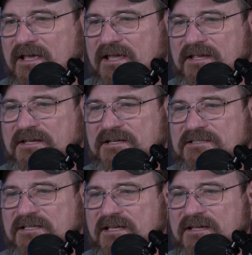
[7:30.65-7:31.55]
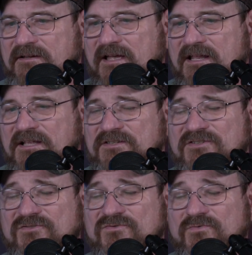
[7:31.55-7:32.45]
He does an
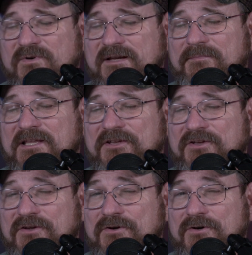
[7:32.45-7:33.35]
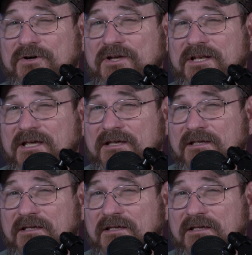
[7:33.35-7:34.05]
extremely good,